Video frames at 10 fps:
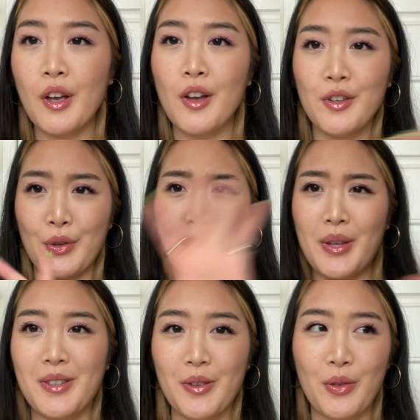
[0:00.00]
So
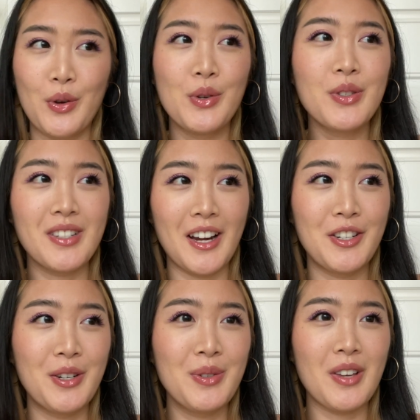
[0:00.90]
those
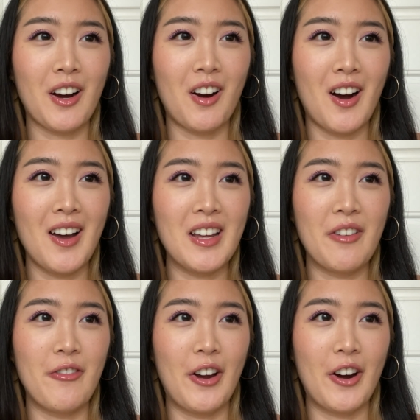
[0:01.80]
tattoos I got in a
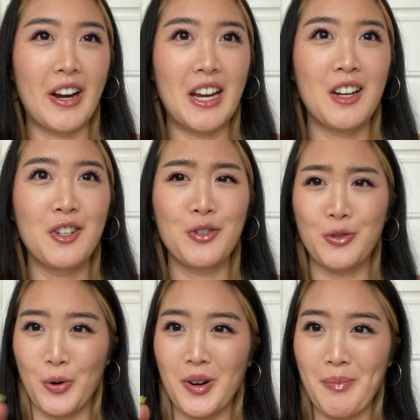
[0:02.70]
very
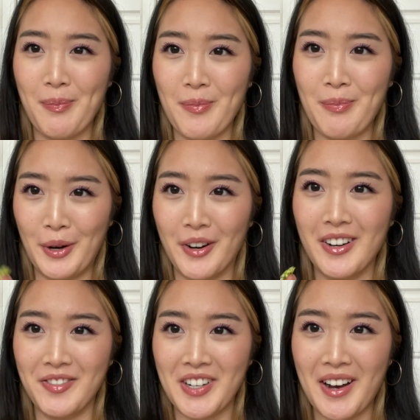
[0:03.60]
short period
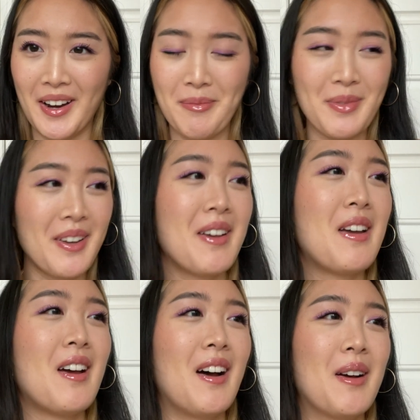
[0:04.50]
of time.
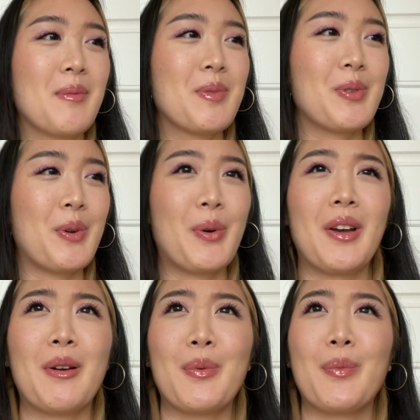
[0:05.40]
So
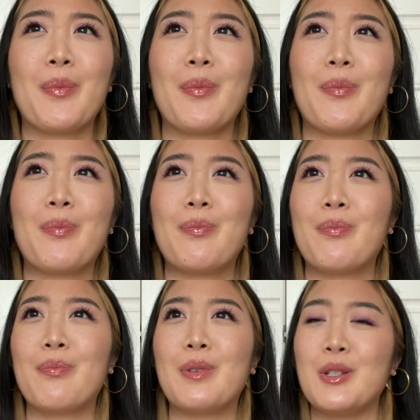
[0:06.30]

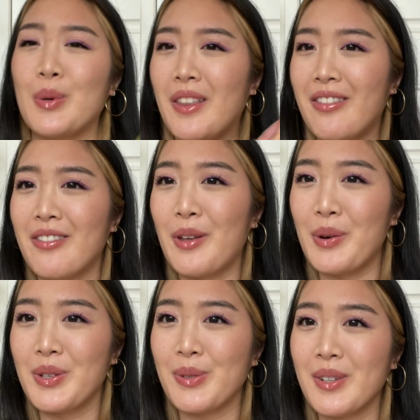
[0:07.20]
between
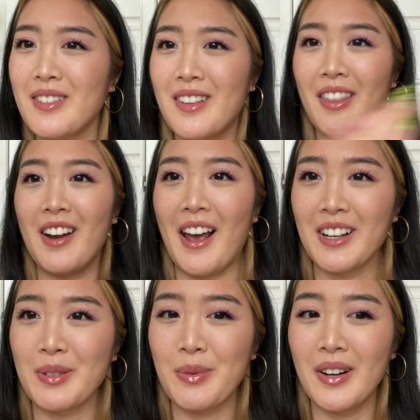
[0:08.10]
those ones and the
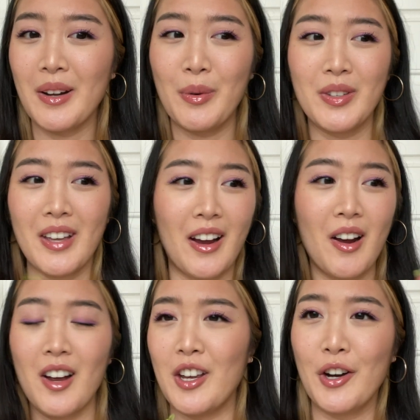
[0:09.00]
next one, it was like
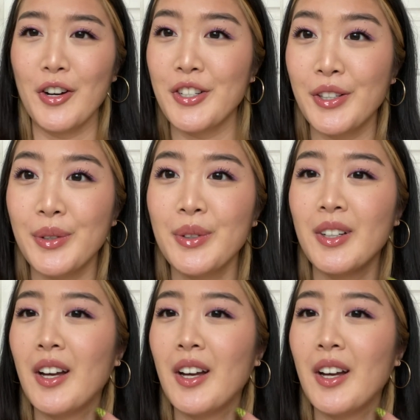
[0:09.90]
a year or two.